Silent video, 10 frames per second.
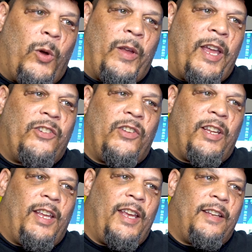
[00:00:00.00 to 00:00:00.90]
location,
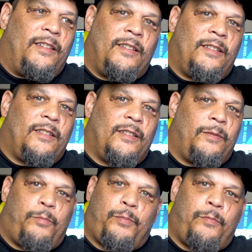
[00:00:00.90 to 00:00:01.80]
again,
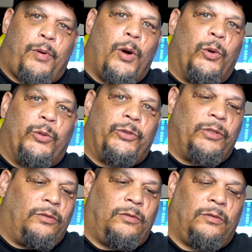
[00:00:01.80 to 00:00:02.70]
pros.
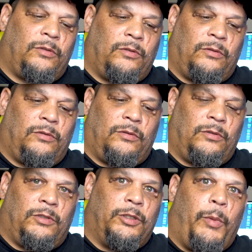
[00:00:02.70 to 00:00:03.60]

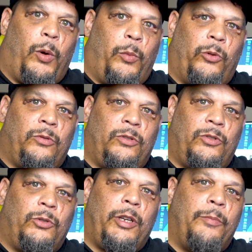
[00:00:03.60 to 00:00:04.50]
You're mobile.
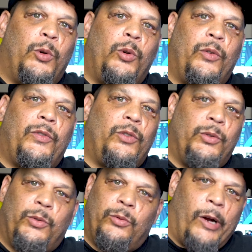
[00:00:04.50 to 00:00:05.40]
You can move
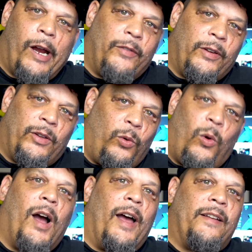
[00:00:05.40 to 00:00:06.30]
to wherever you
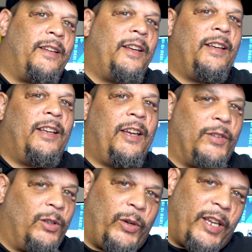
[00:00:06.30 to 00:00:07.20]
want. If
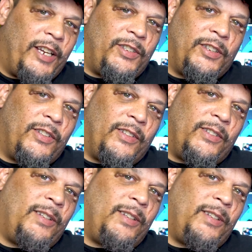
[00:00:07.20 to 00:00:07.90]
a location doesn't